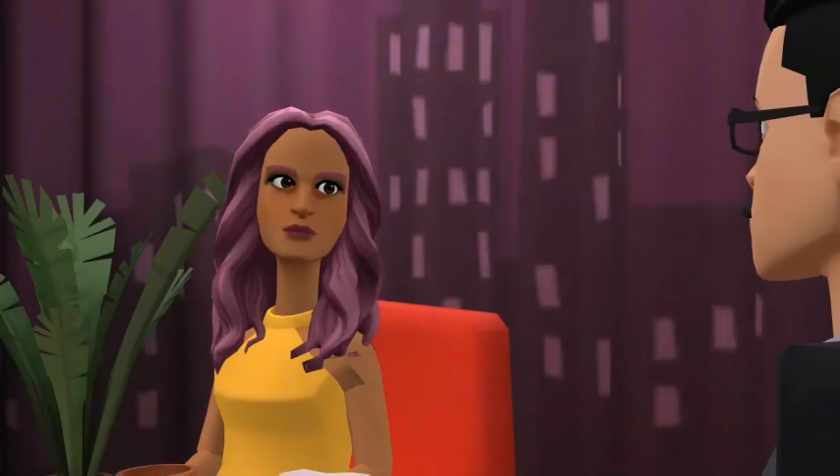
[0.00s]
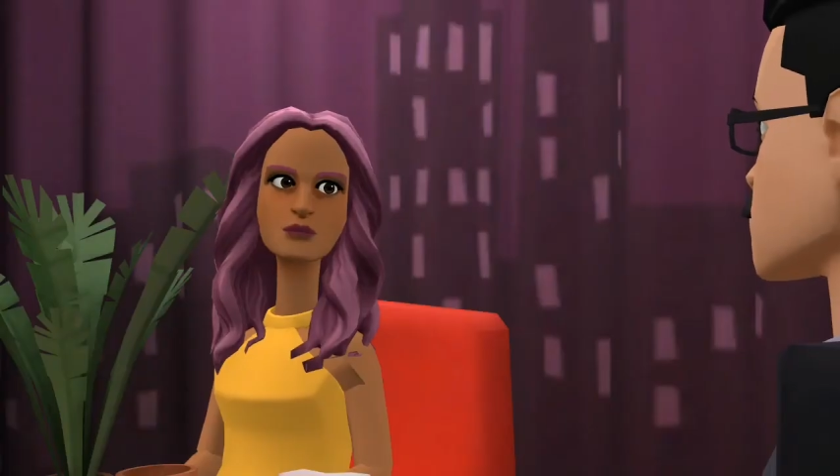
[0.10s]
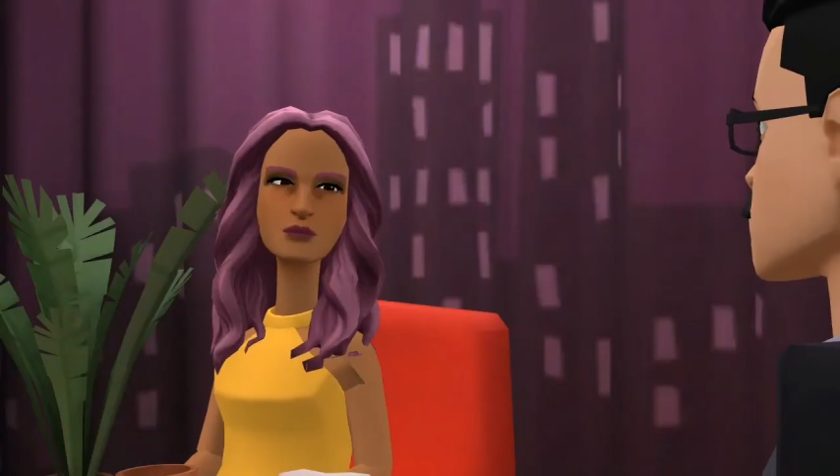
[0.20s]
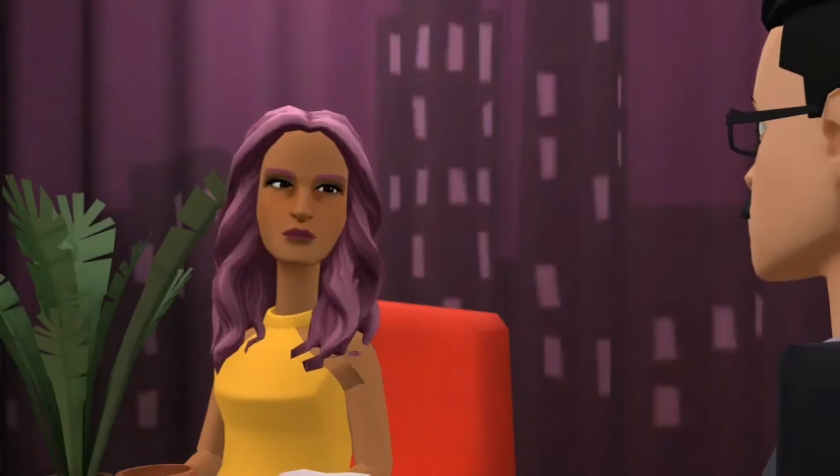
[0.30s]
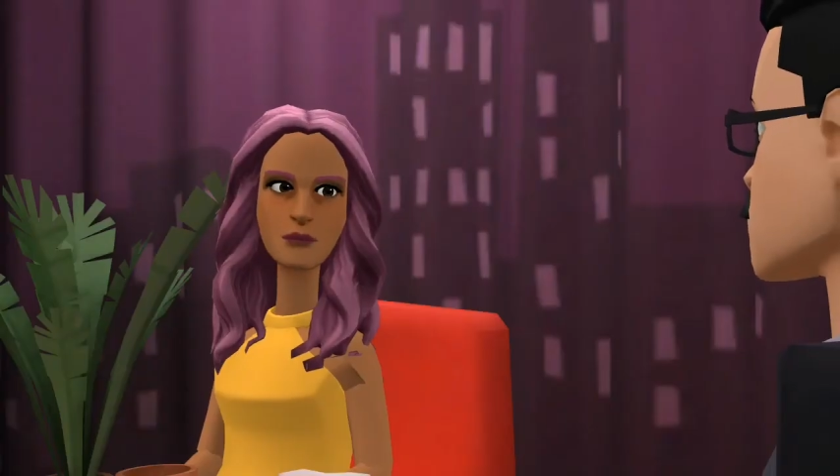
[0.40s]

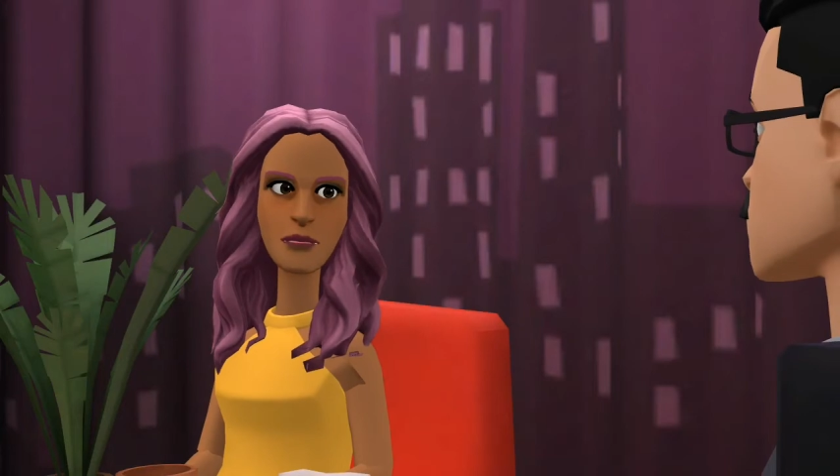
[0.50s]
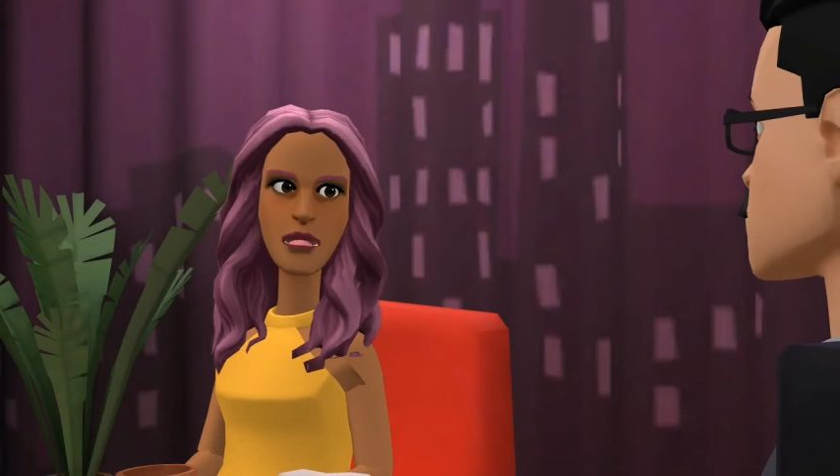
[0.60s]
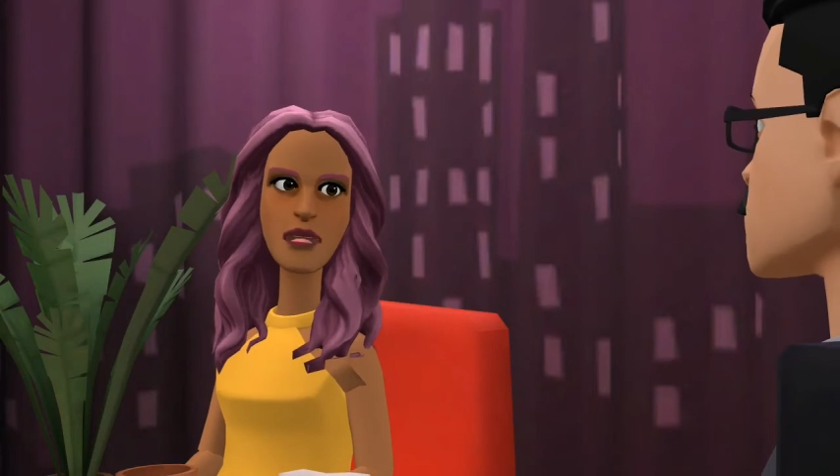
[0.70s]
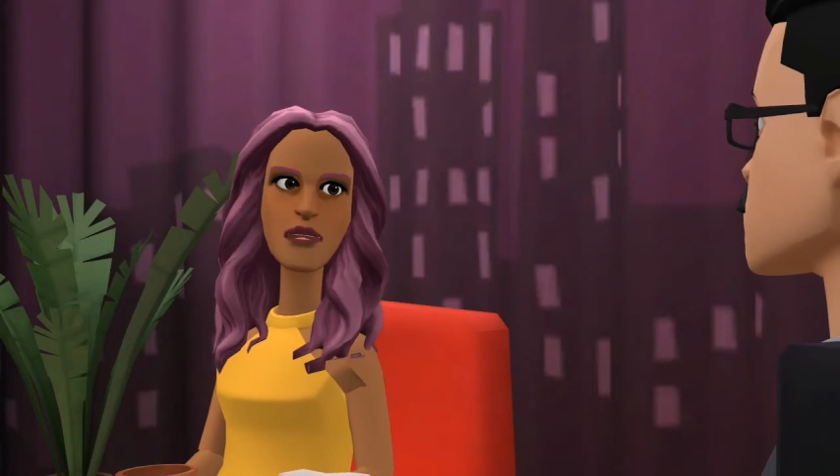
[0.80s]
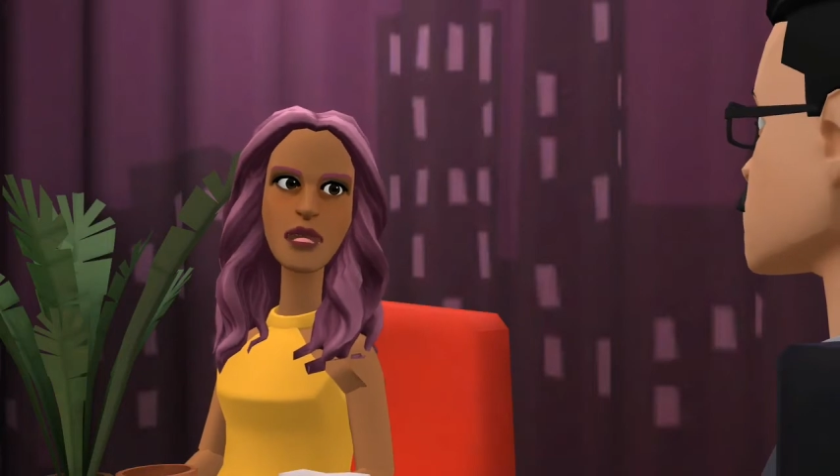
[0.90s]
I'm
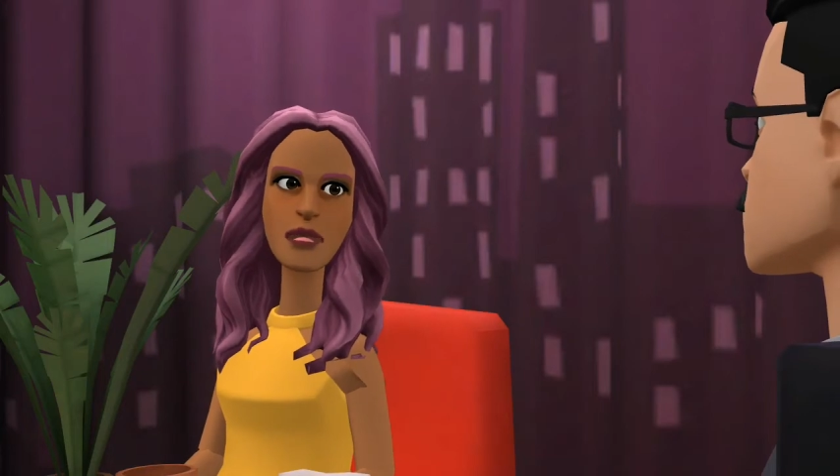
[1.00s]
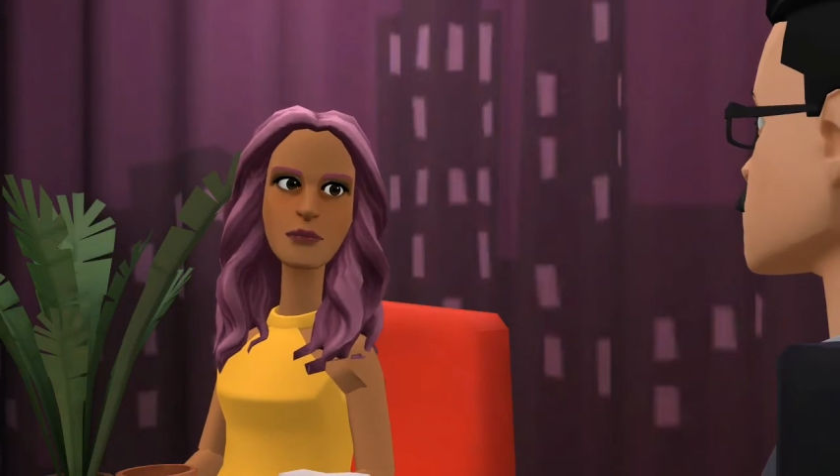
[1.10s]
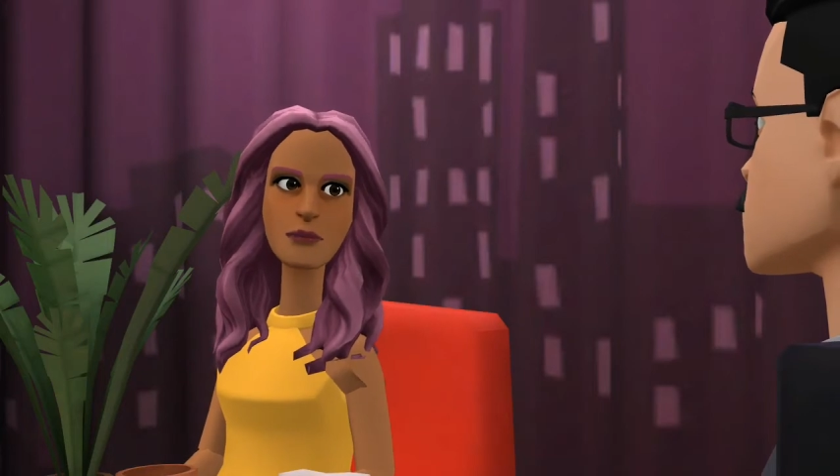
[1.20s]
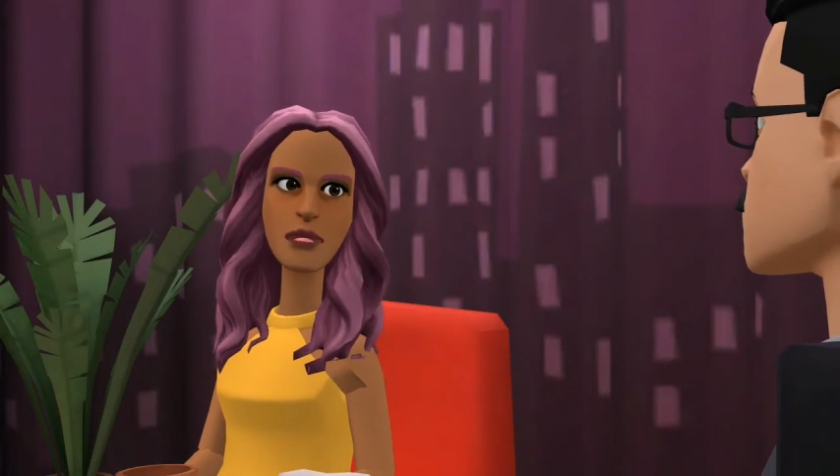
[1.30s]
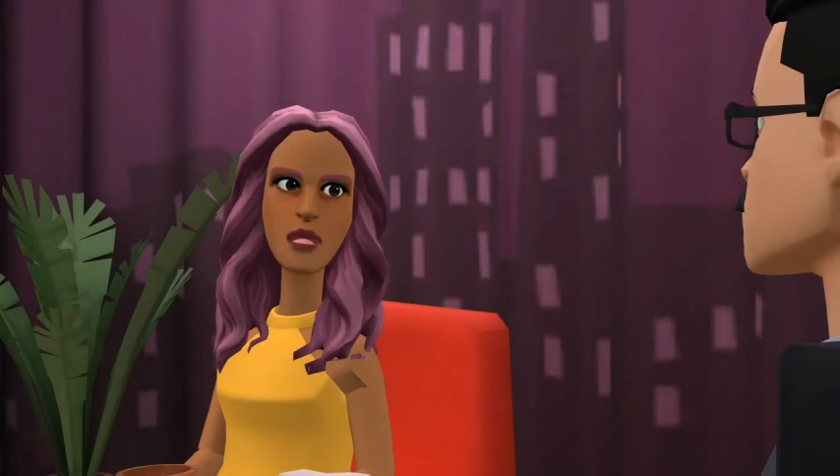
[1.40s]
leaving
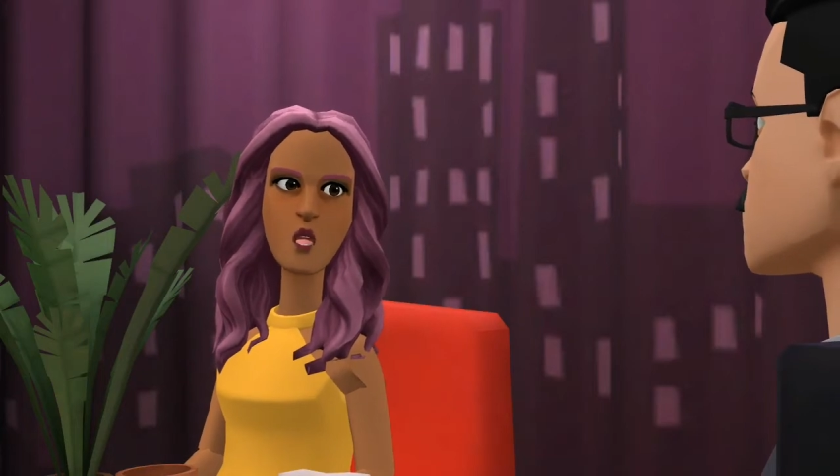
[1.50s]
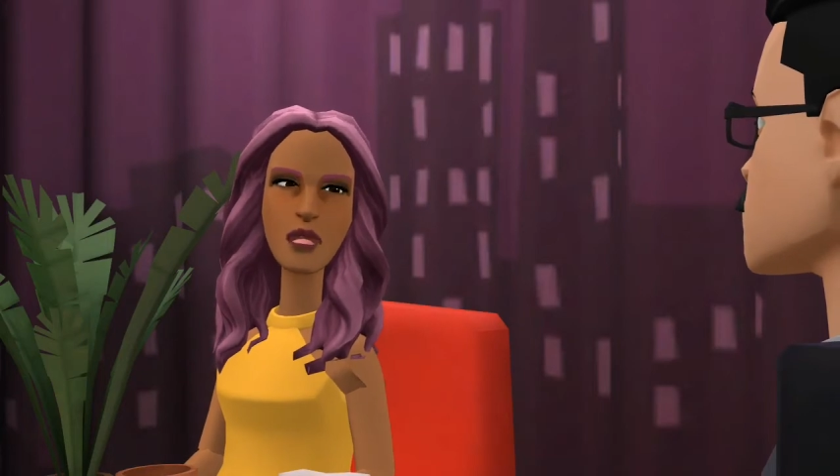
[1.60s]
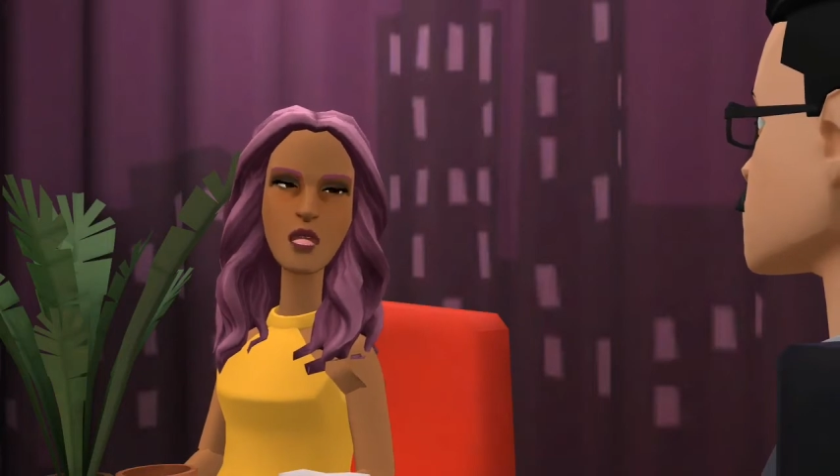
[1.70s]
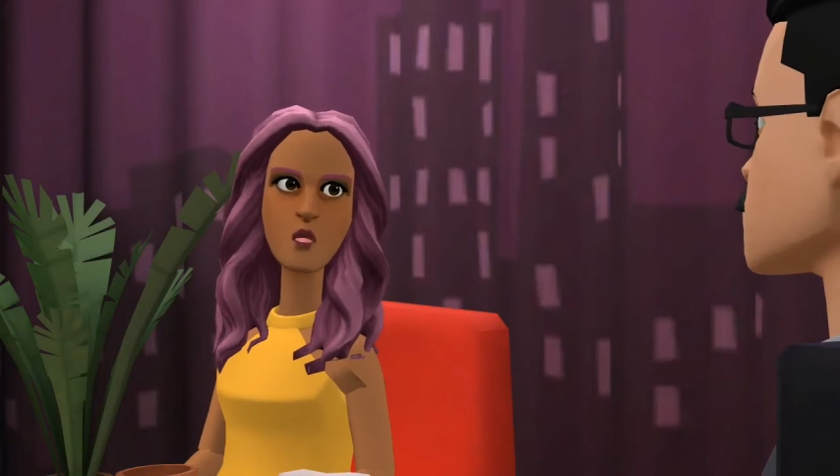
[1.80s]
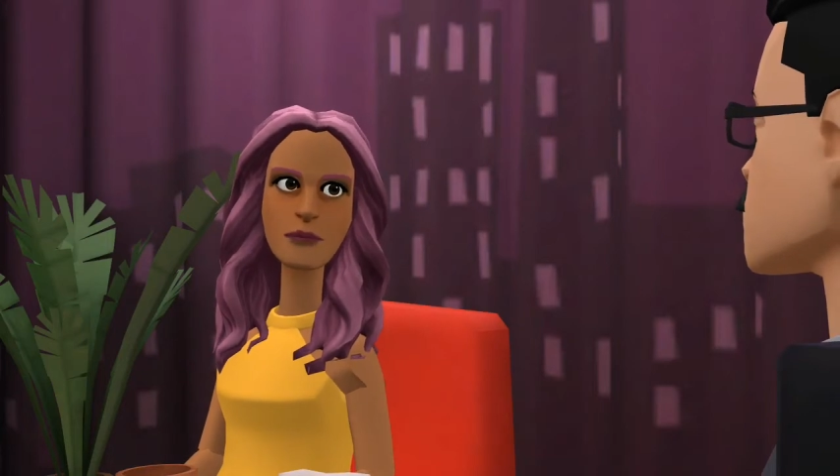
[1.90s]

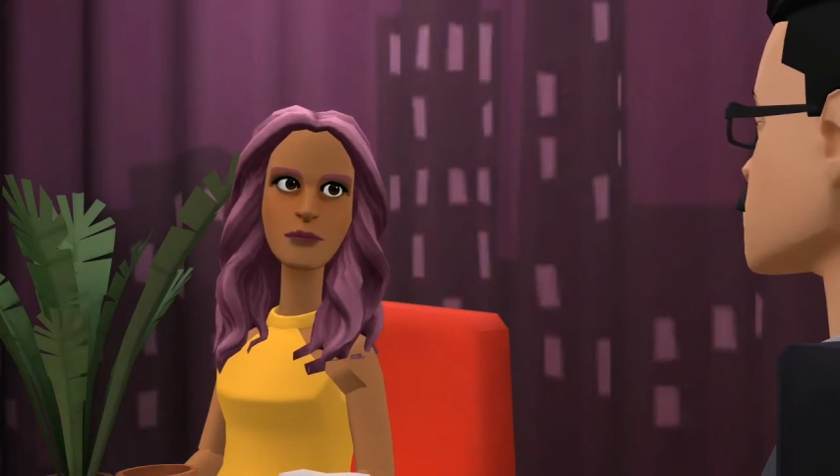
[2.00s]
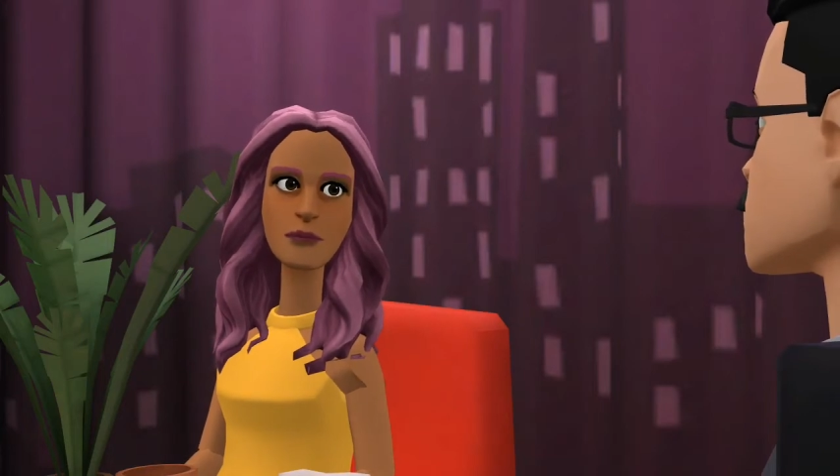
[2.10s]
YouTube.